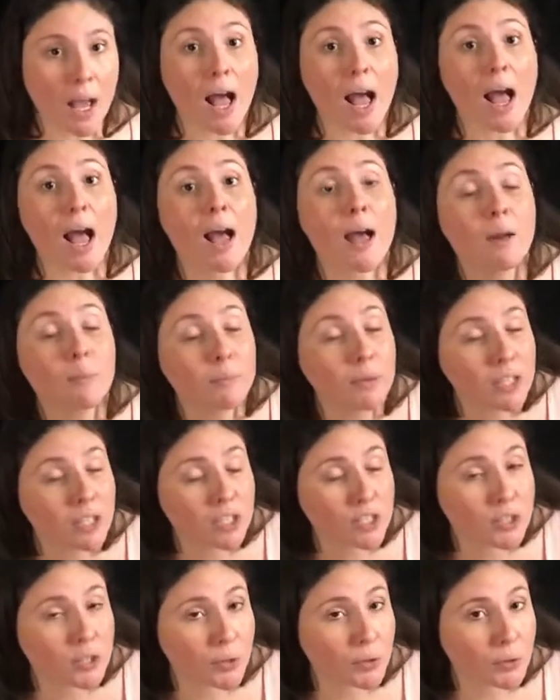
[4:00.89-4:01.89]
I'm
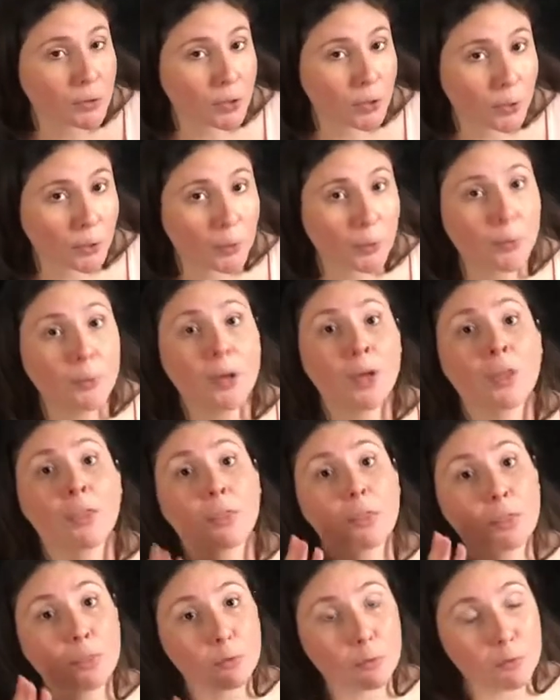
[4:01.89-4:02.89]
gonna show you
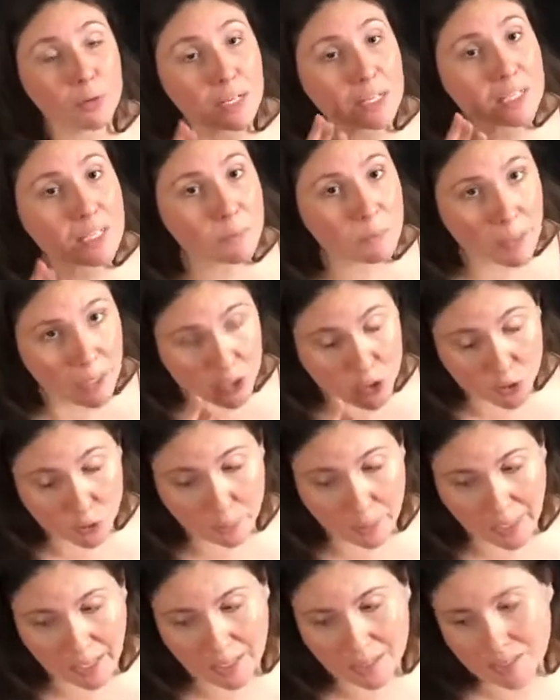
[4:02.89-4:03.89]
three special
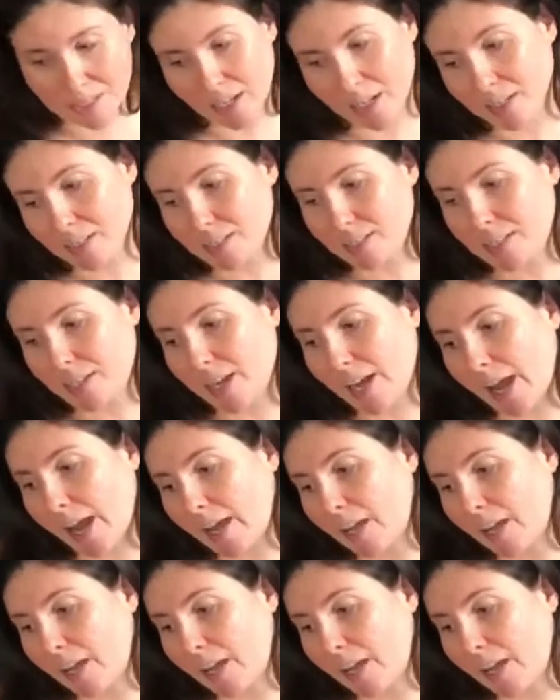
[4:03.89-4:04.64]
paintings today.